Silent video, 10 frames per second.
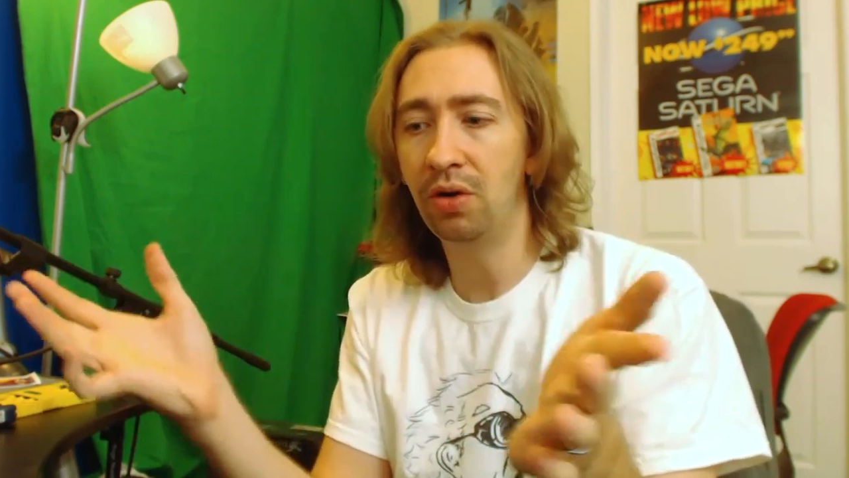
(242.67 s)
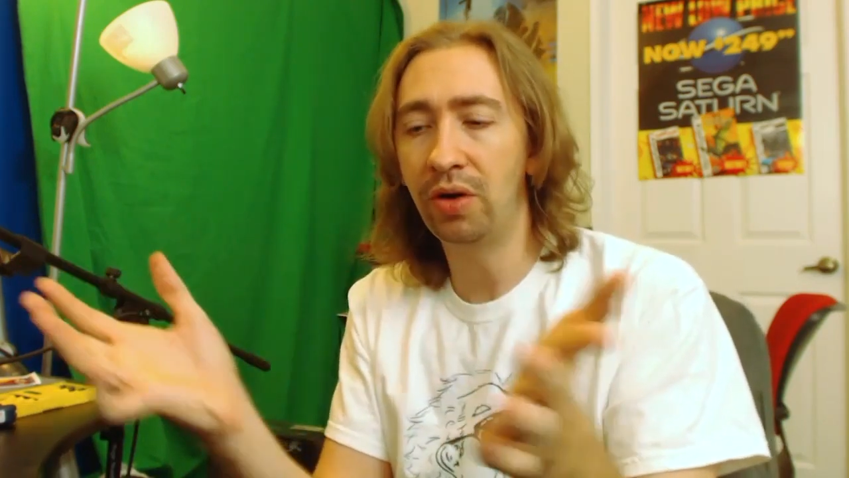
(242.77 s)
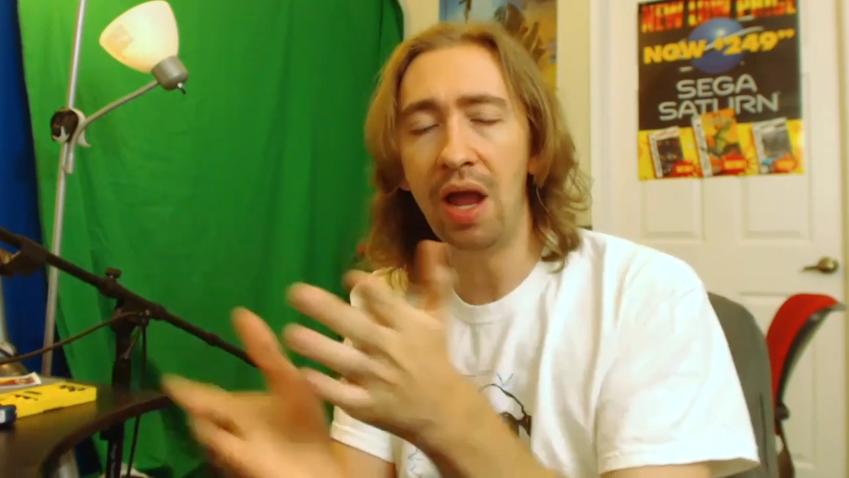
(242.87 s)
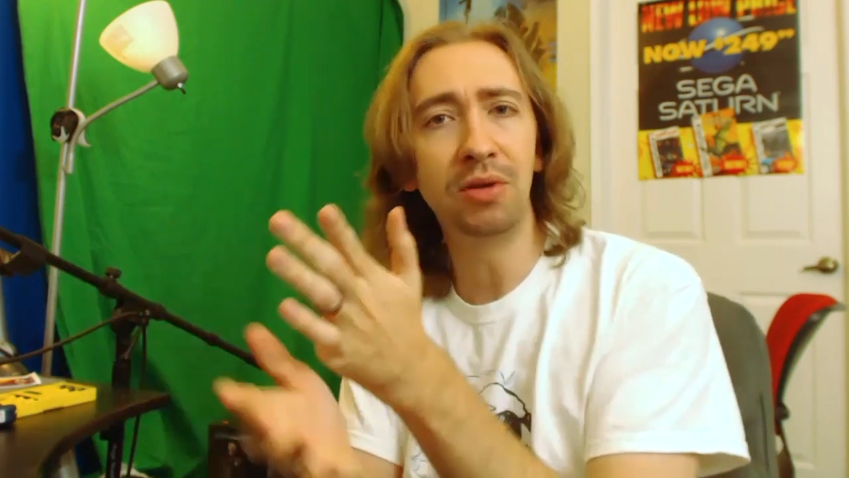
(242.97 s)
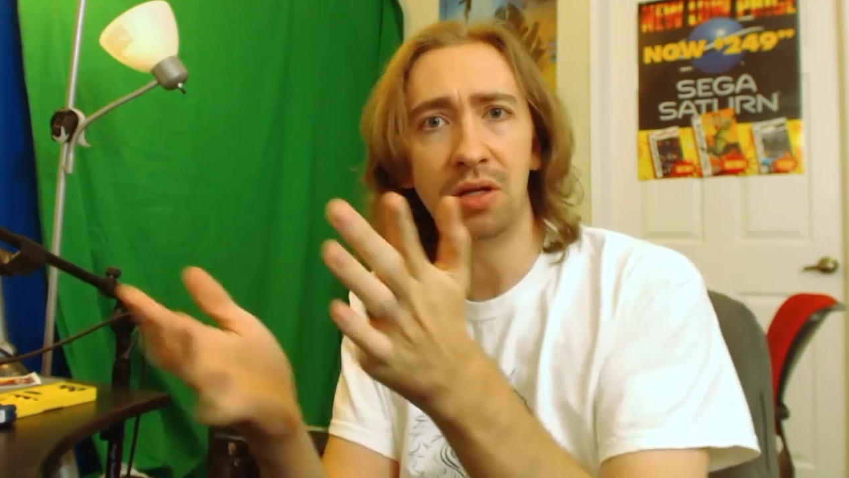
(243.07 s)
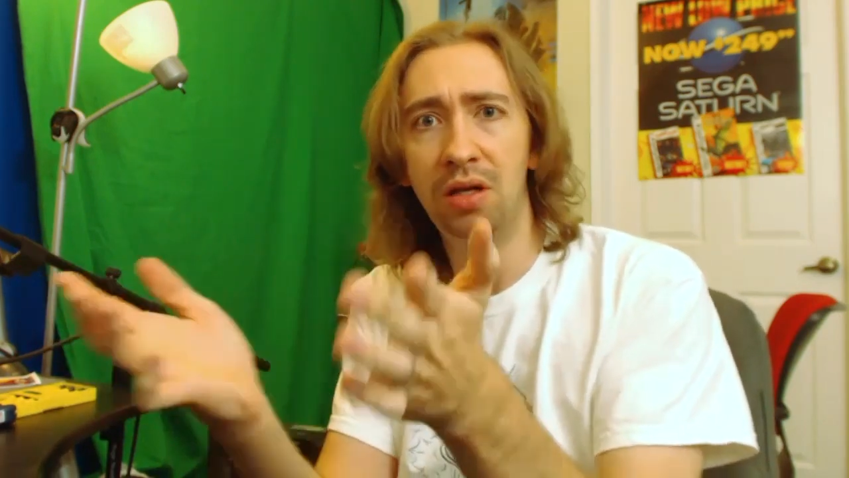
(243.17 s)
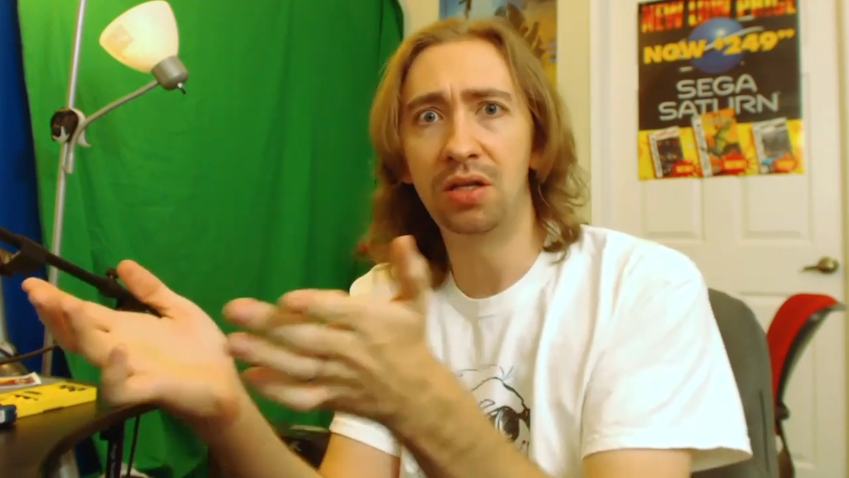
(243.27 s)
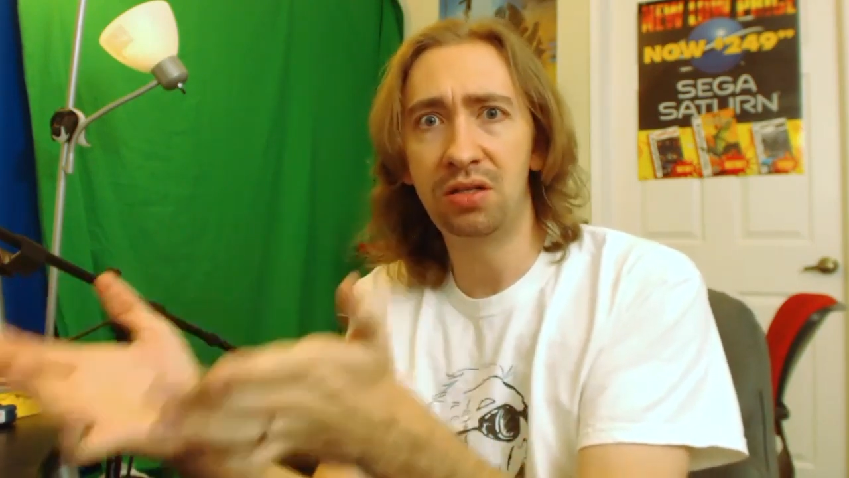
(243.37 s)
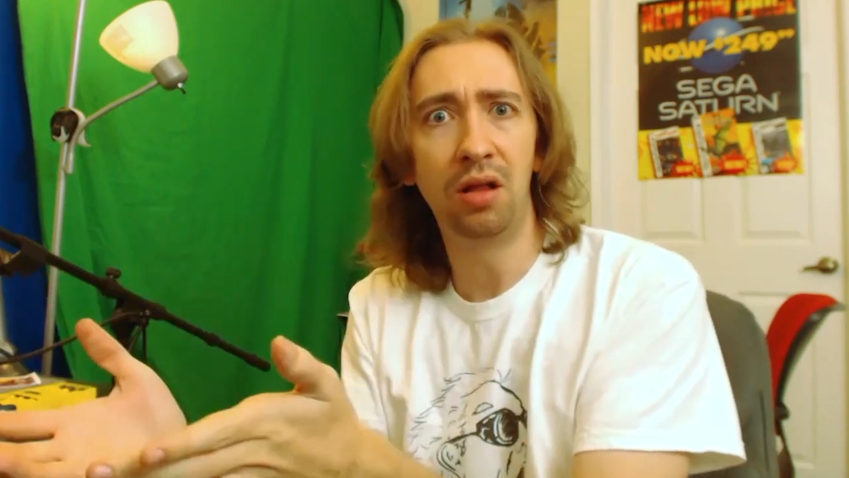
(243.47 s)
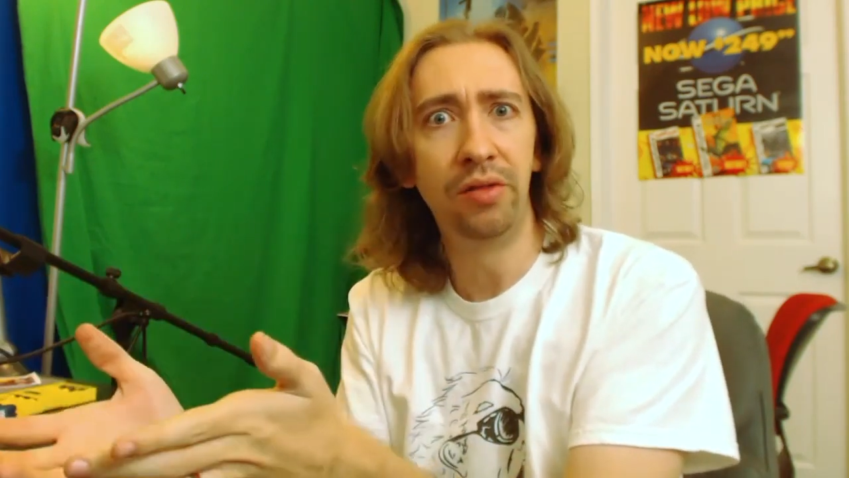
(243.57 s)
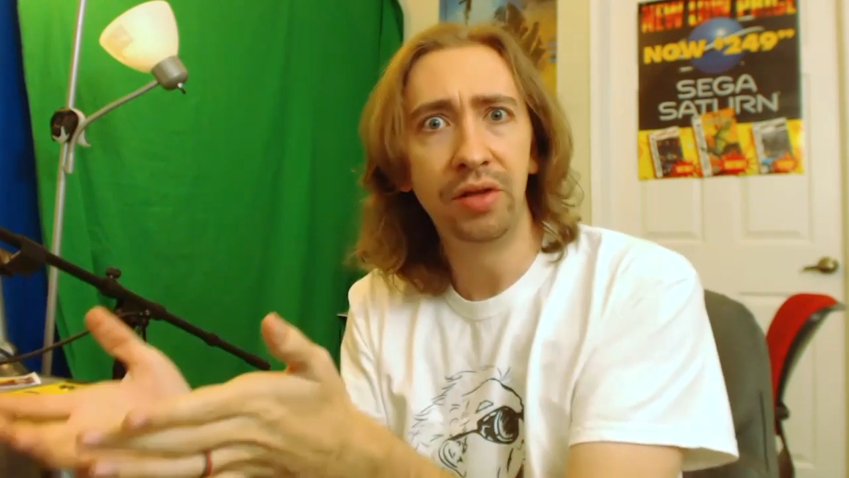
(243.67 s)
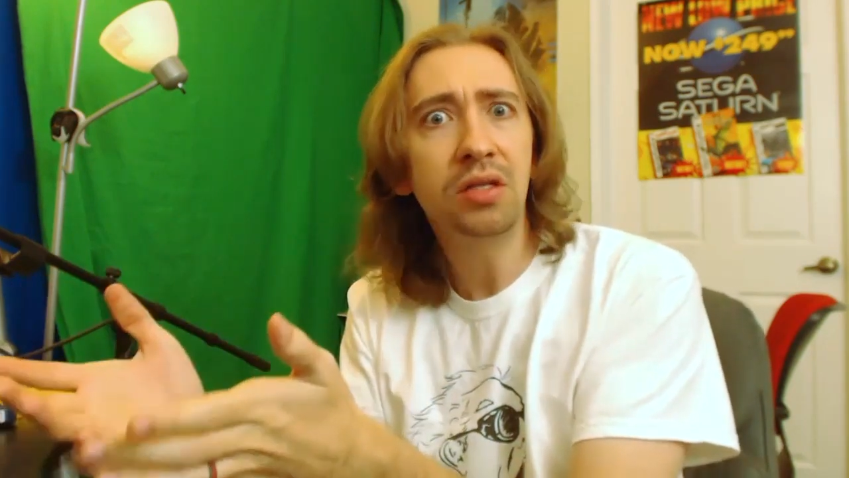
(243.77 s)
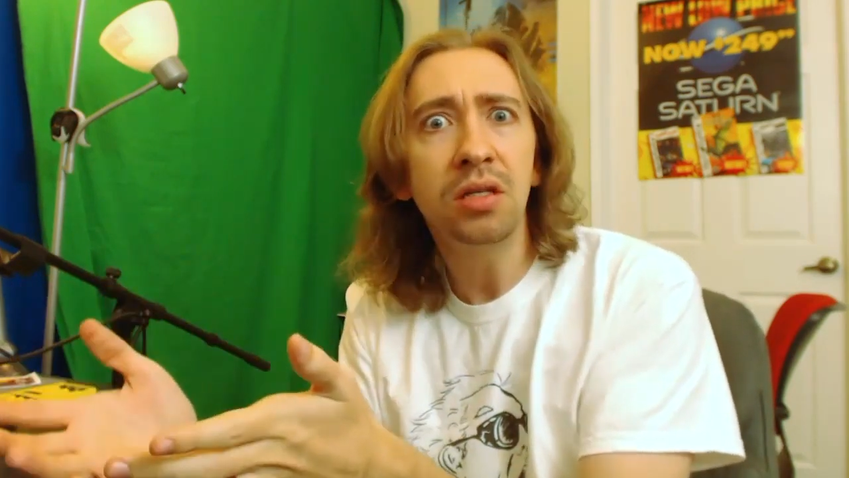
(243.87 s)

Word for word: your game isn't gonna sell on this